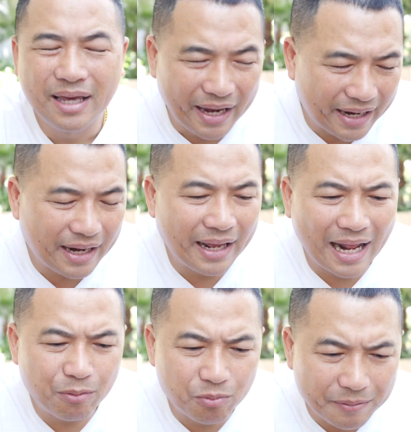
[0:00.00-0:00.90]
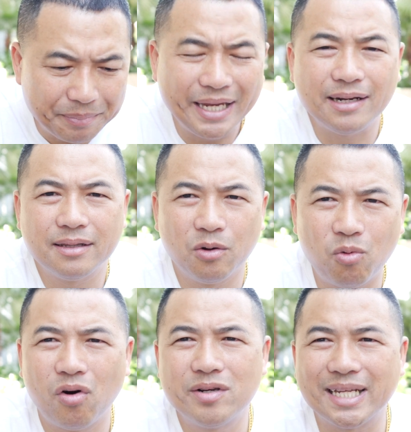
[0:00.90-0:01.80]
and I would repeat the
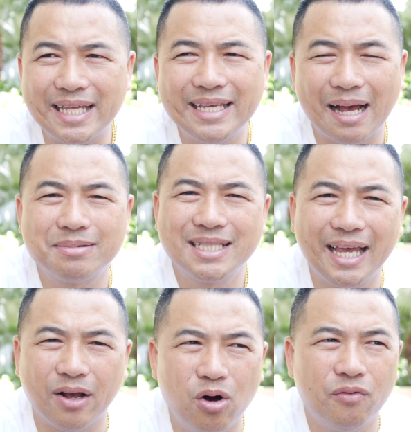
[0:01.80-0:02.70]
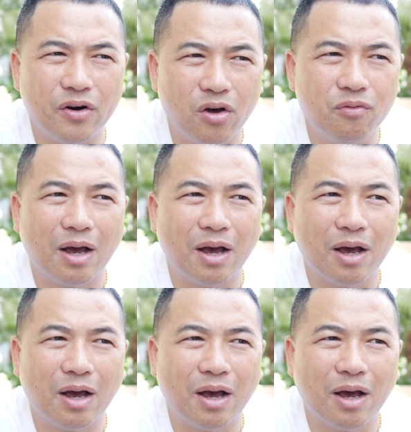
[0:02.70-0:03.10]
words that he kept saying over and over.